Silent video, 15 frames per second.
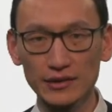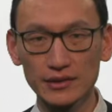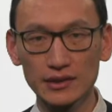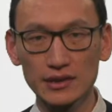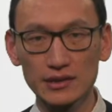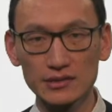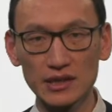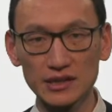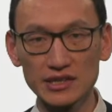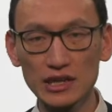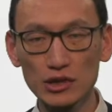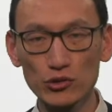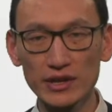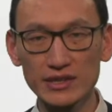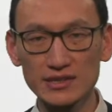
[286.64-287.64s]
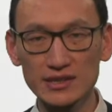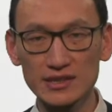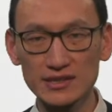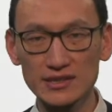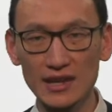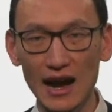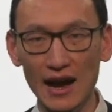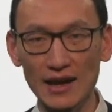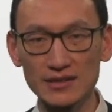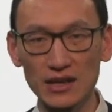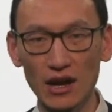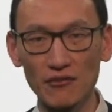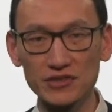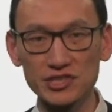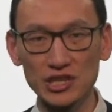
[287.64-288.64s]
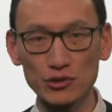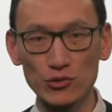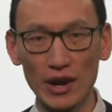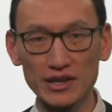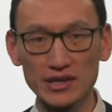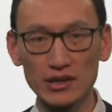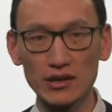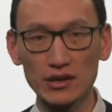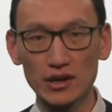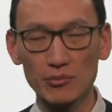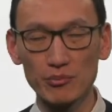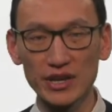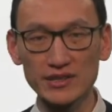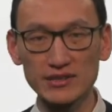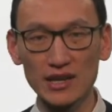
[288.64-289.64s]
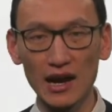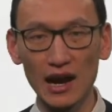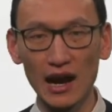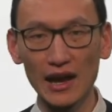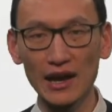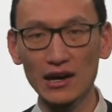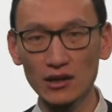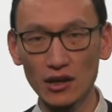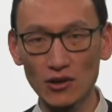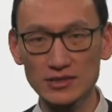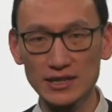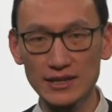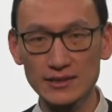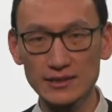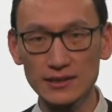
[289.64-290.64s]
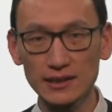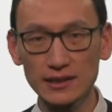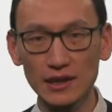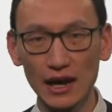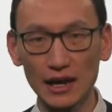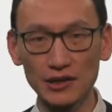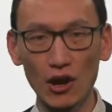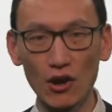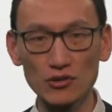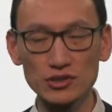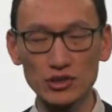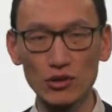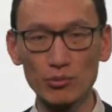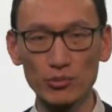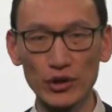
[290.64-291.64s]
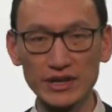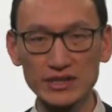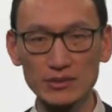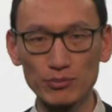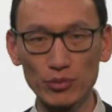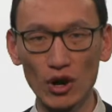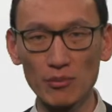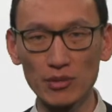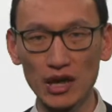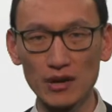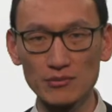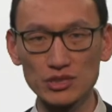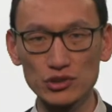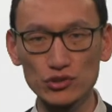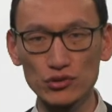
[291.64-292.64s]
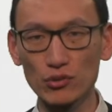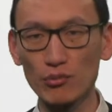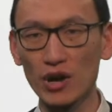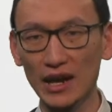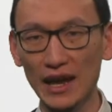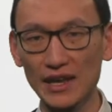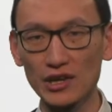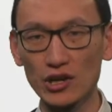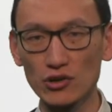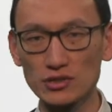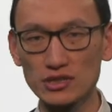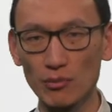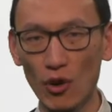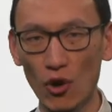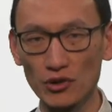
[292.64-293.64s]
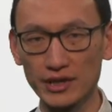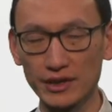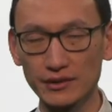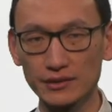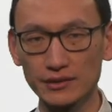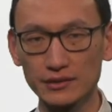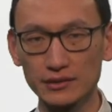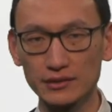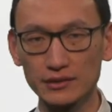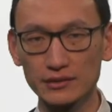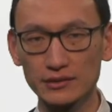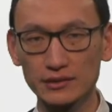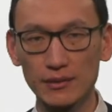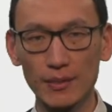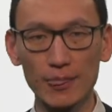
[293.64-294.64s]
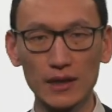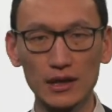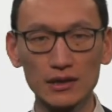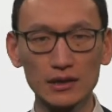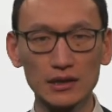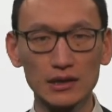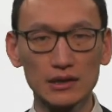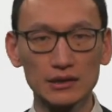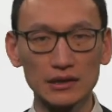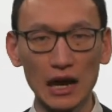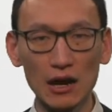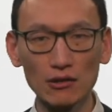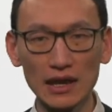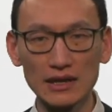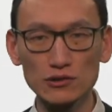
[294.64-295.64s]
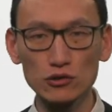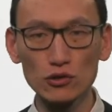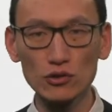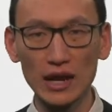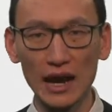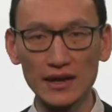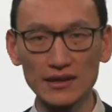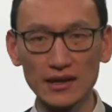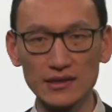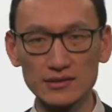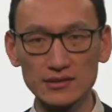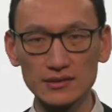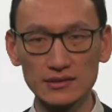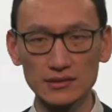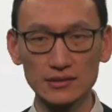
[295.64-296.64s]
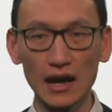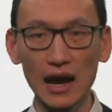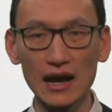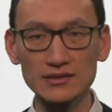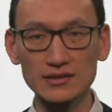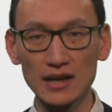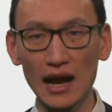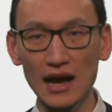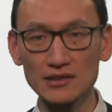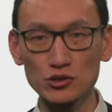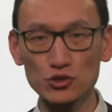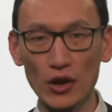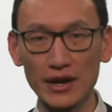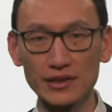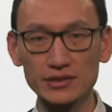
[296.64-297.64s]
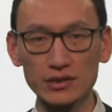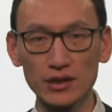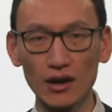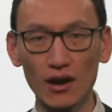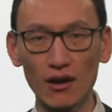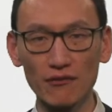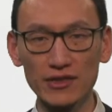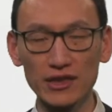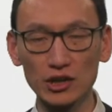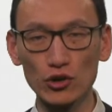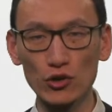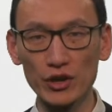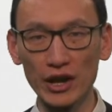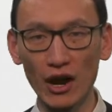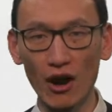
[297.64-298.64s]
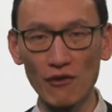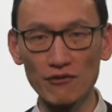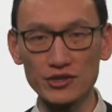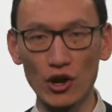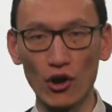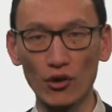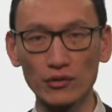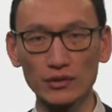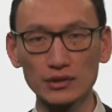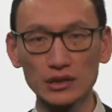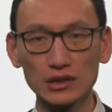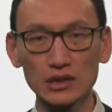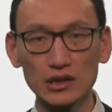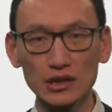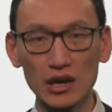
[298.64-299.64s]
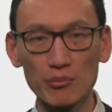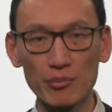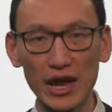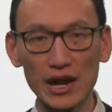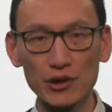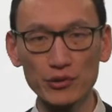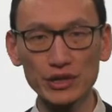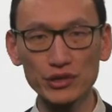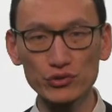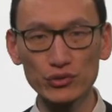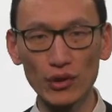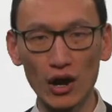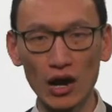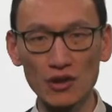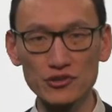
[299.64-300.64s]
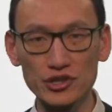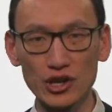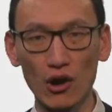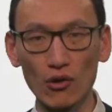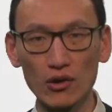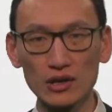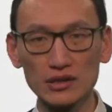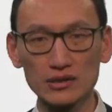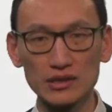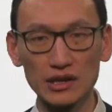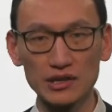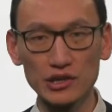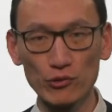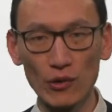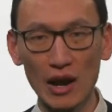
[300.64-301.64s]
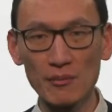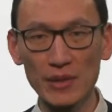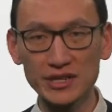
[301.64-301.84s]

The increased size of generator means higher losses and also brings problems to mechanical supporting. Now let's look at the other trend of the going offshore. Comparing to onshore, the environment